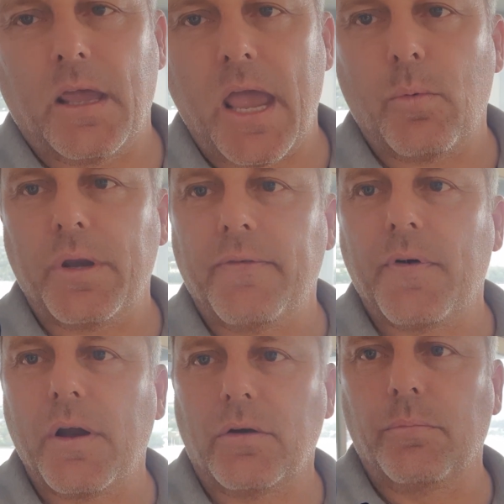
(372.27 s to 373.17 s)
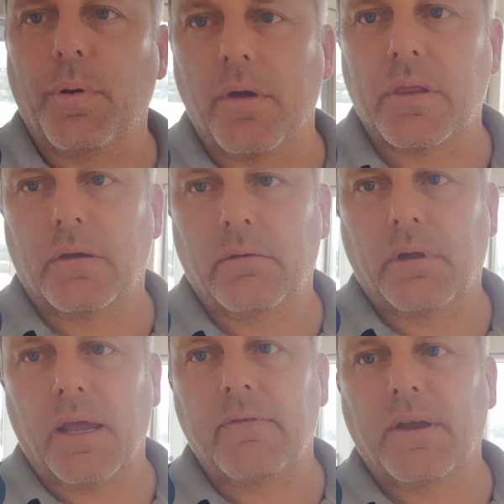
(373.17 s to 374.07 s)
when you find a good person,
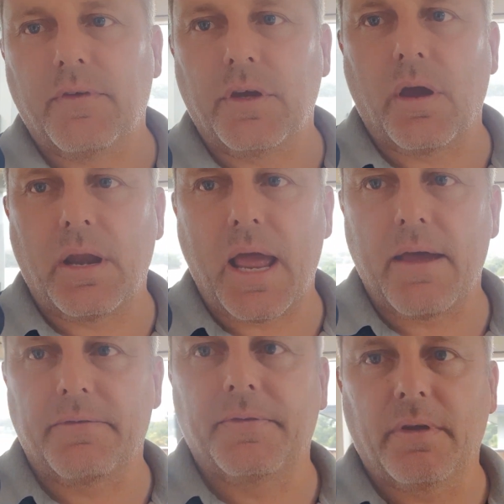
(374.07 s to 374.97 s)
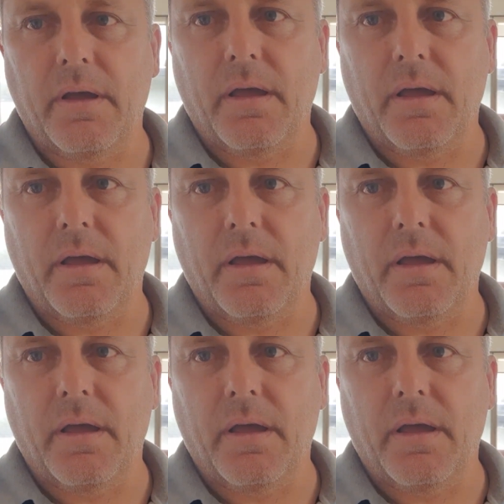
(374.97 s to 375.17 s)
even if you don't have